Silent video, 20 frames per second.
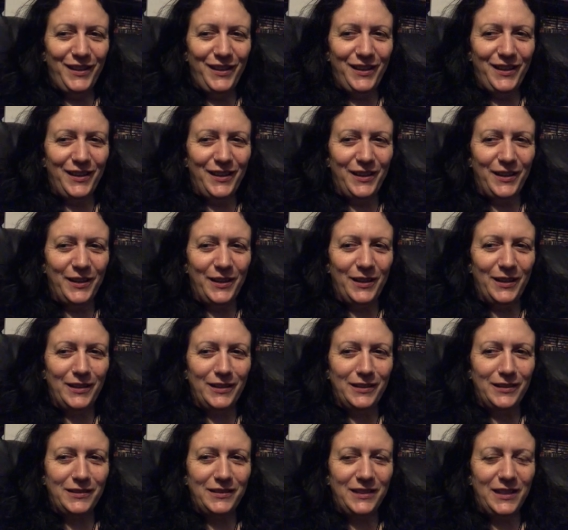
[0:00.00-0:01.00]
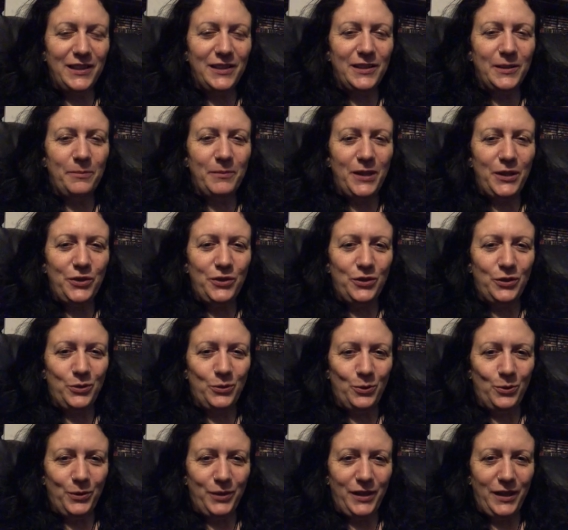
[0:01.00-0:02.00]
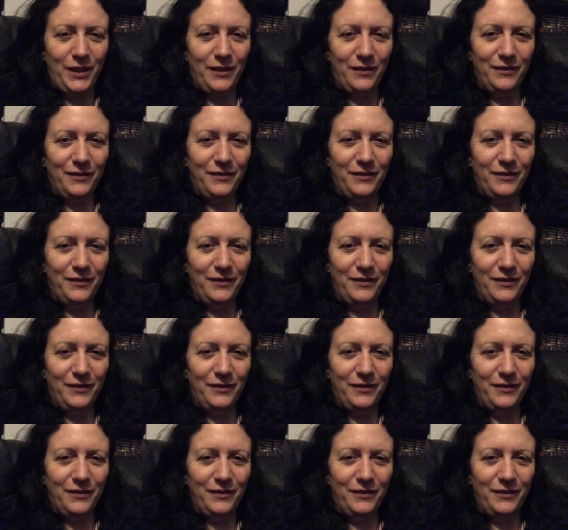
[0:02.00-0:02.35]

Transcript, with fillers: uh, the dementia talking?